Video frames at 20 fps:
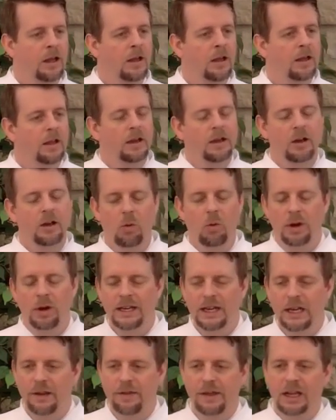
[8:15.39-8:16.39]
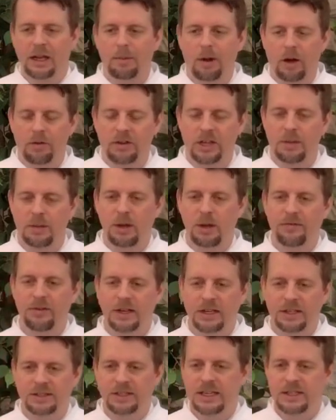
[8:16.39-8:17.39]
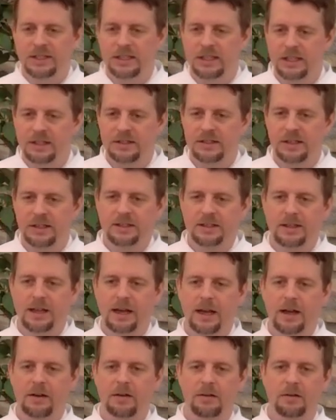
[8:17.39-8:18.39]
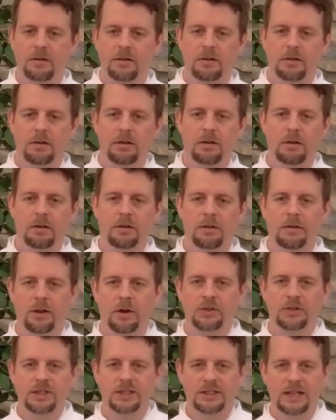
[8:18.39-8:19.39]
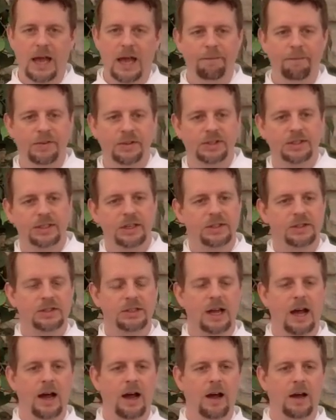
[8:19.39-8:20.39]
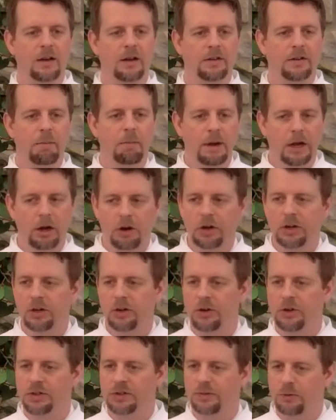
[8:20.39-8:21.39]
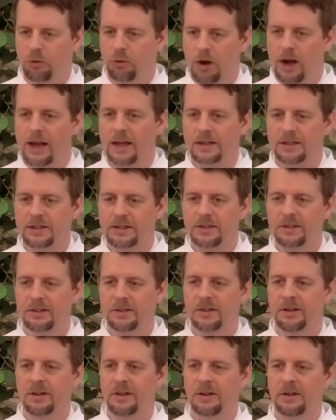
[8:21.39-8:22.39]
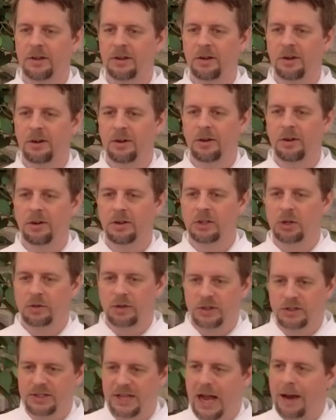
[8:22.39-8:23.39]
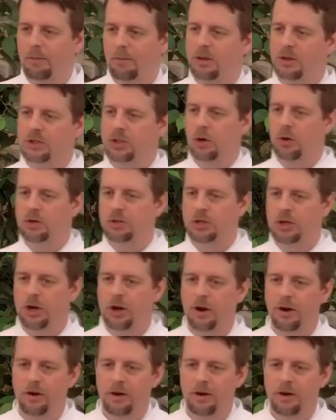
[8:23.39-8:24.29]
You know, one neat thing about the Epiphany season is, is that there's this emphasis on the miracles of Christ during this time of the church here.